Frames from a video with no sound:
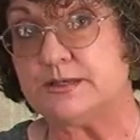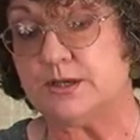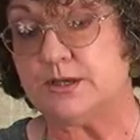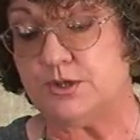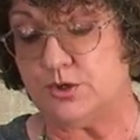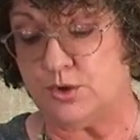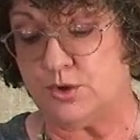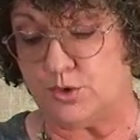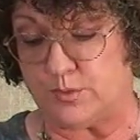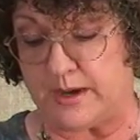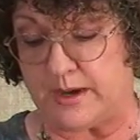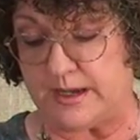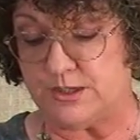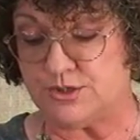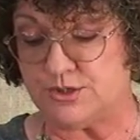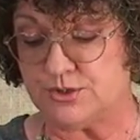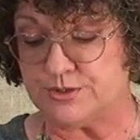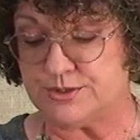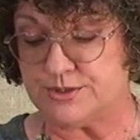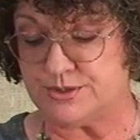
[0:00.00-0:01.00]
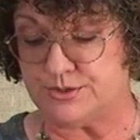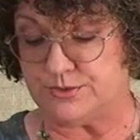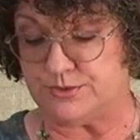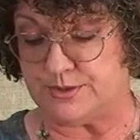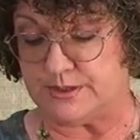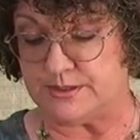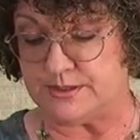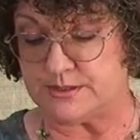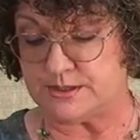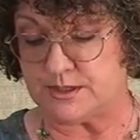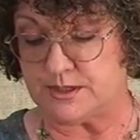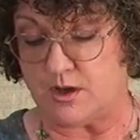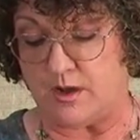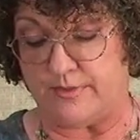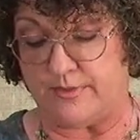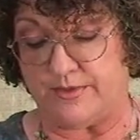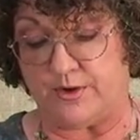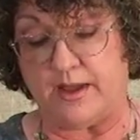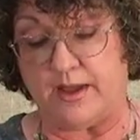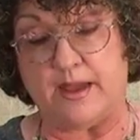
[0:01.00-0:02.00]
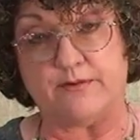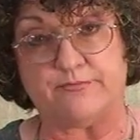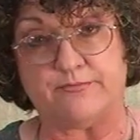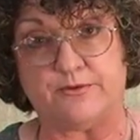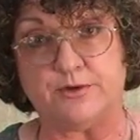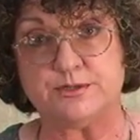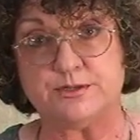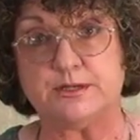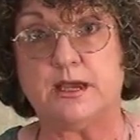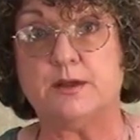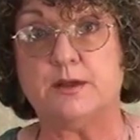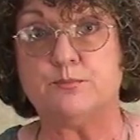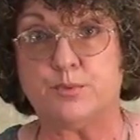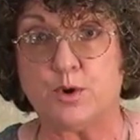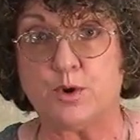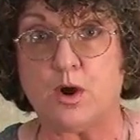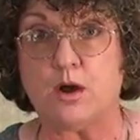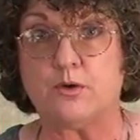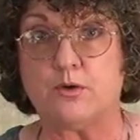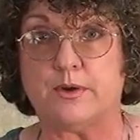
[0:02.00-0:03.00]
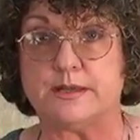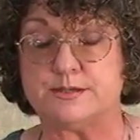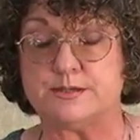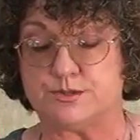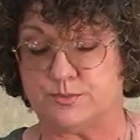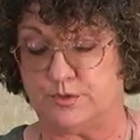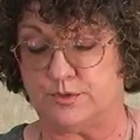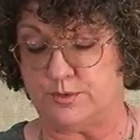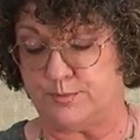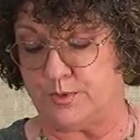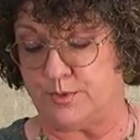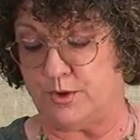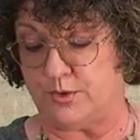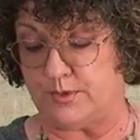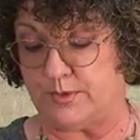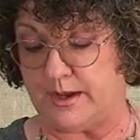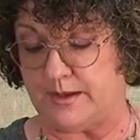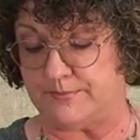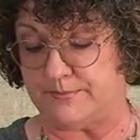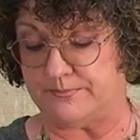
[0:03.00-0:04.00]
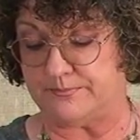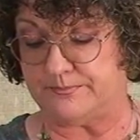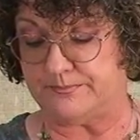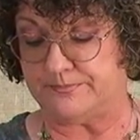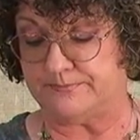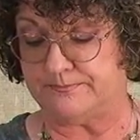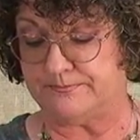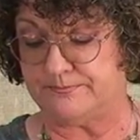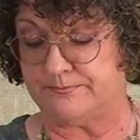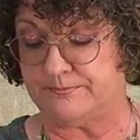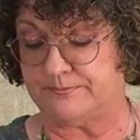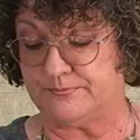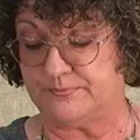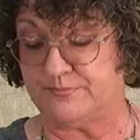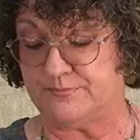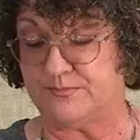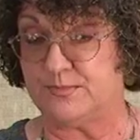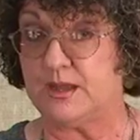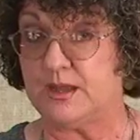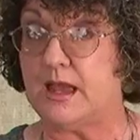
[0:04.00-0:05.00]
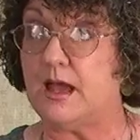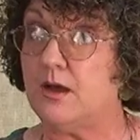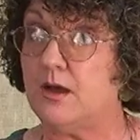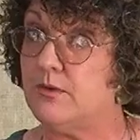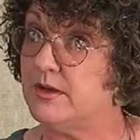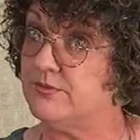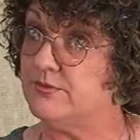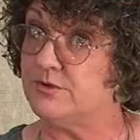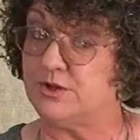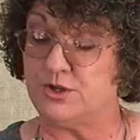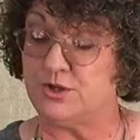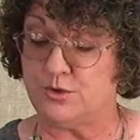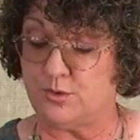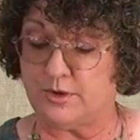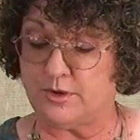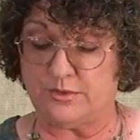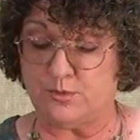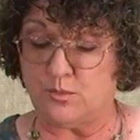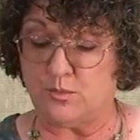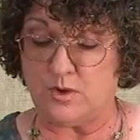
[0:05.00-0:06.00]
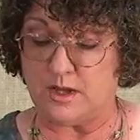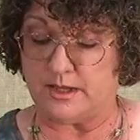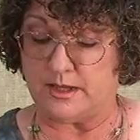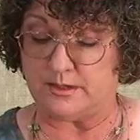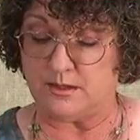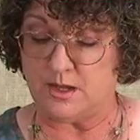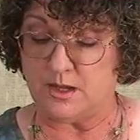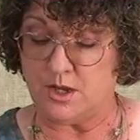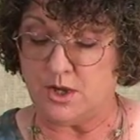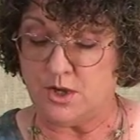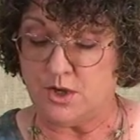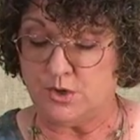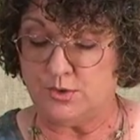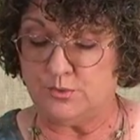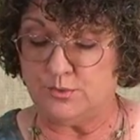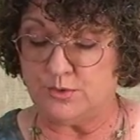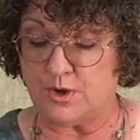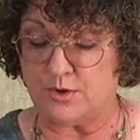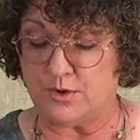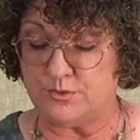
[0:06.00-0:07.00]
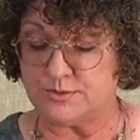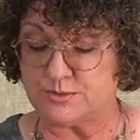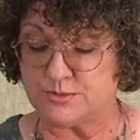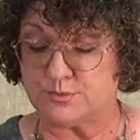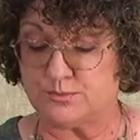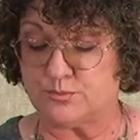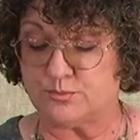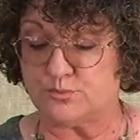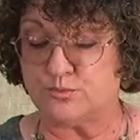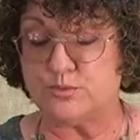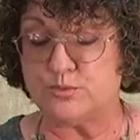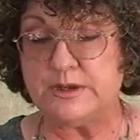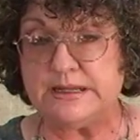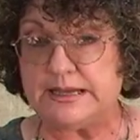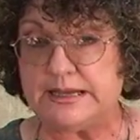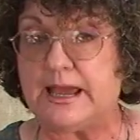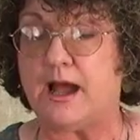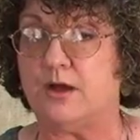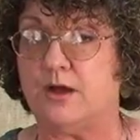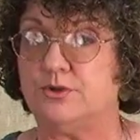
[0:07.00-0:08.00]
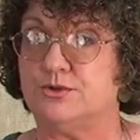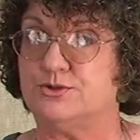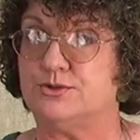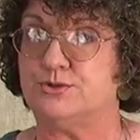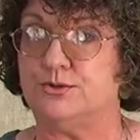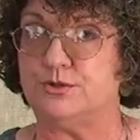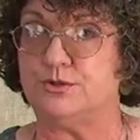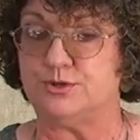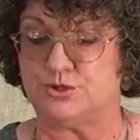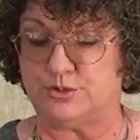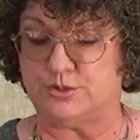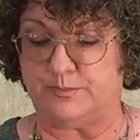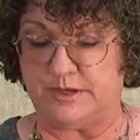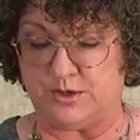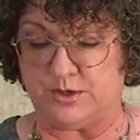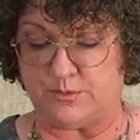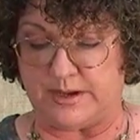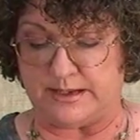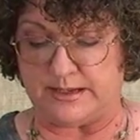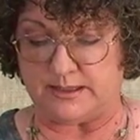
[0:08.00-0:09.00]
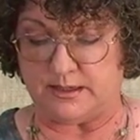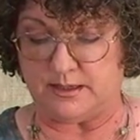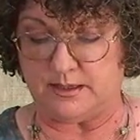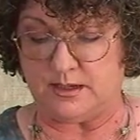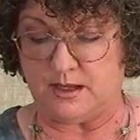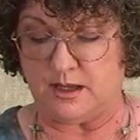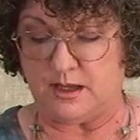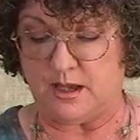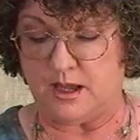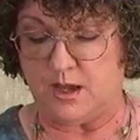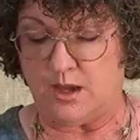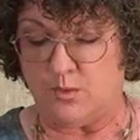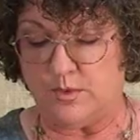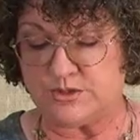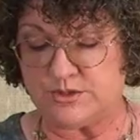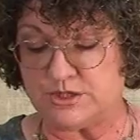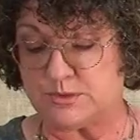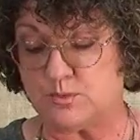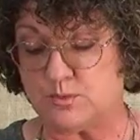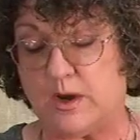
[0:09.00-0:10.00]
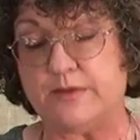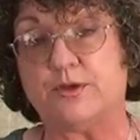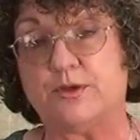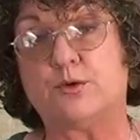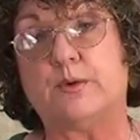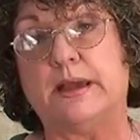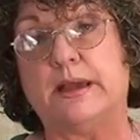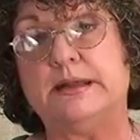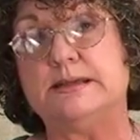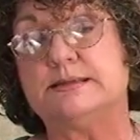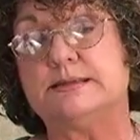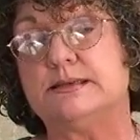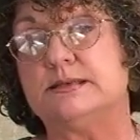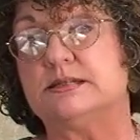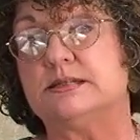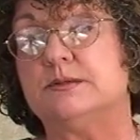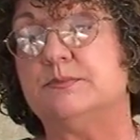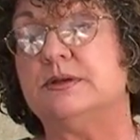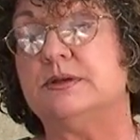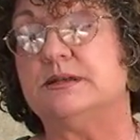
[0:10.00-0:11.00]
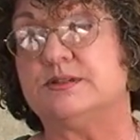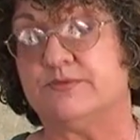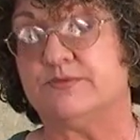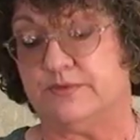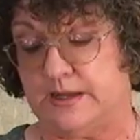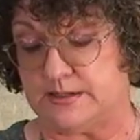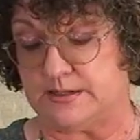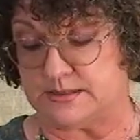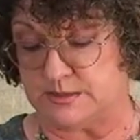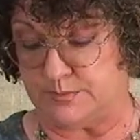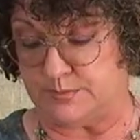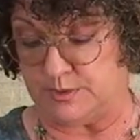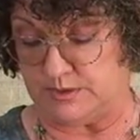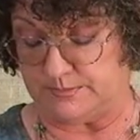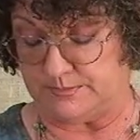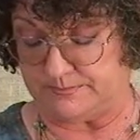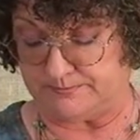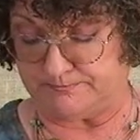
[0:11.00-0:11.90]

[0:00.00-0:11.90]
that you grade your students on their effort and progress through the program. However, you're the one who knows really how your students should be graded, which is why the grading system is flexible.